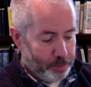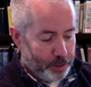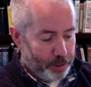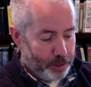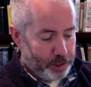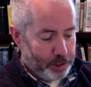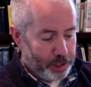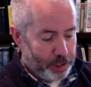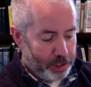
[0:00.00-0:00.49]
money
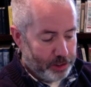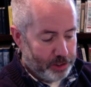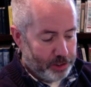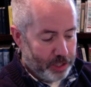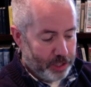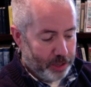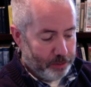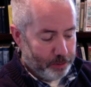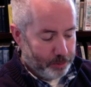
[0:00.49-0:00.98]
changers
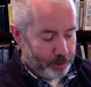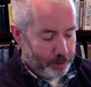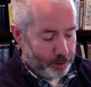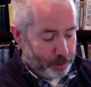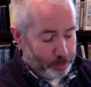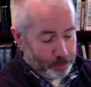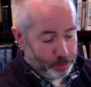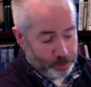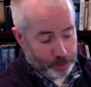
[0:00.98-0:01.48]
out from the
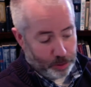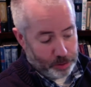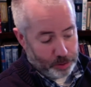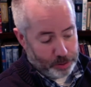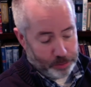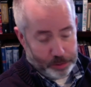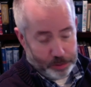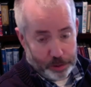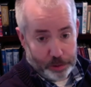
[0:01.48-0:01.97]
temple and
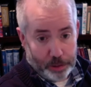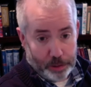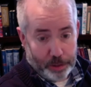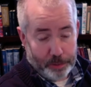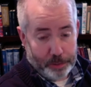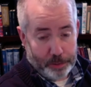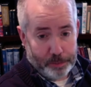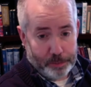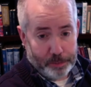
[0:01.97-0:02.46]
also in the
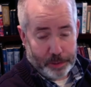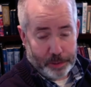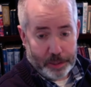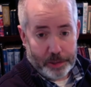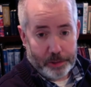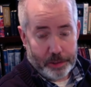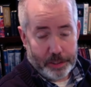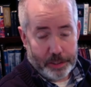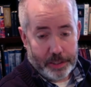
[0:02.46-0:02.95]
triumphal
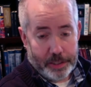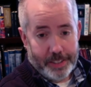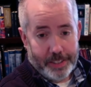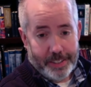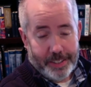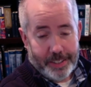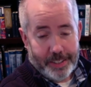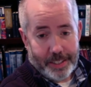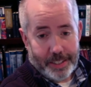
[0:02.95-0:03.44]
entry,
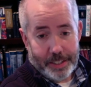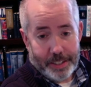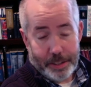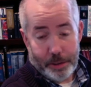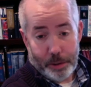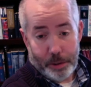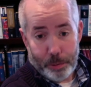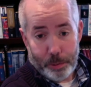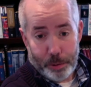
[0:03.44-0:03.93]
uh, there
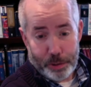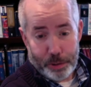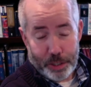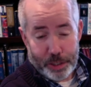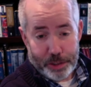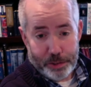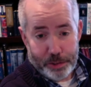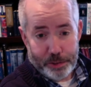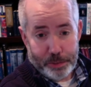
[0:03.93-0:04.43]
are
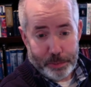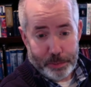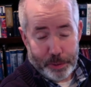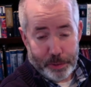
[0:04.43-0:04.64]
quotations from the